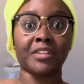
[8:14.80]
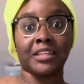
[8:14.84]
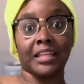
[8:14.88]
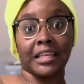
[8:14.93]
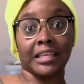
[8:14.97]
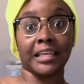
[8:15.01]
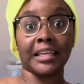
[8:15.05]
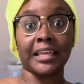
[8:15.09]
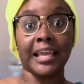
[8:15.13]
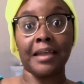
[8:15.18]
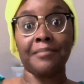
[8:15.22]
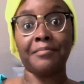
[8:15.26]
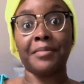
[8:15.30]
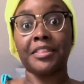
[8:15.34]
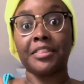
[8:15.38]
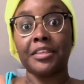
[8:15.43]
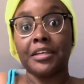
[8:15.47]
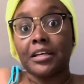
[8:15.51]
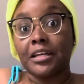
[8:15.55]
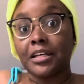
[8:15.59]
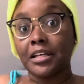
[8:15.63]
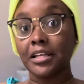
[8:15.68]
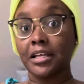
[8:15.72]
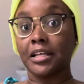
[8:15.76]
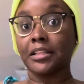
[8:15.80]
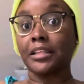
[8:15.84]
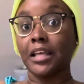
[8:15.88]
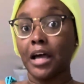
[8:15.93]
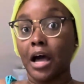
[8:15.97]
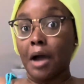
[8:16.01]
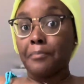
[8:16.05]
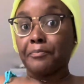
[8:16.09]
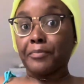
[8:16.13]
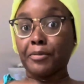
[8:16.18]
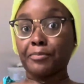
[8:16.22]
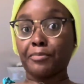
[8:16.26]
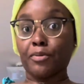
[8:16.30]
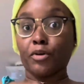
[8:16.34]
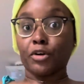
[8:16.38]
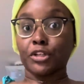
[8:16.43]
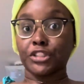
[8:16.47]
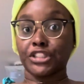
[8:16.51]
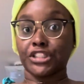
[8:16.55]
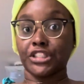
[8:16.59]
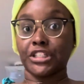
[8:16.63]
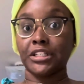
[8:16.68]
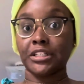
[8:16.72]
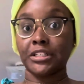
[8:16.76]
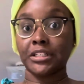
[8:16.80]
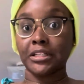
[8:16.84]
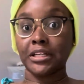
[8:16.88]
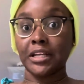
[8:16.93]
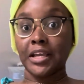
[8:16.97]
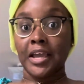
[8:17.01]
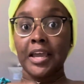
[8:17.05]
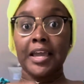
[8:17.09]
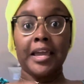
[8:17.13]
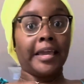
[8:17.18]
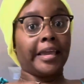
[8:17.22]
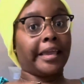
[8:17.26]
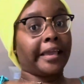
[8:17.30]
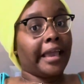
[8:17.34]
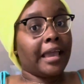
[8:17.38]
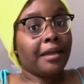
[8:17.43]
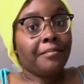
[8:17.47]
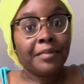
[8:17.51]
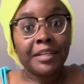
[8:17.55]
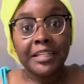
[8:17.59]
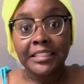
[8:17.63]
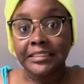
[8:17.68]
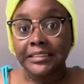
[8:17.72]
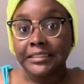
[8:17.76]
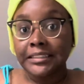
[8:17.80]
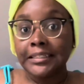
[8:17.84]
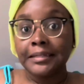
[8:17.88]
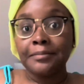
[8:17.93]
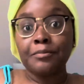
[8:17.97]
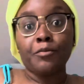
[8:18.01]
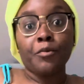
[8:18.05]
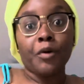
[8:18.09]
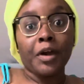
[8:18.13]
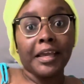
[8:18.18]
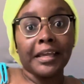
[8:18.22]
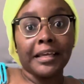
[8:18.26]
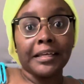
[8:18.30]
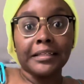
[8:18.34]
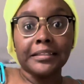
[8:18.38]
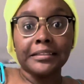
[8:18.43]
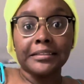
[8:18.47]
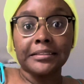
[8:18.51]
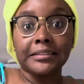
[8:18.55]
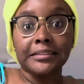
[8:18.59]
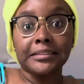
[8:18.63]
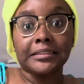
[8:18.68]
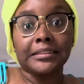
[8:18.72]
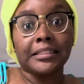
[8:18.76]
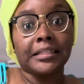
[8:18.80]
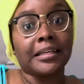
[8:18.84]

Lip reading: like, it gave me the upper portion, it gave me the slim waist,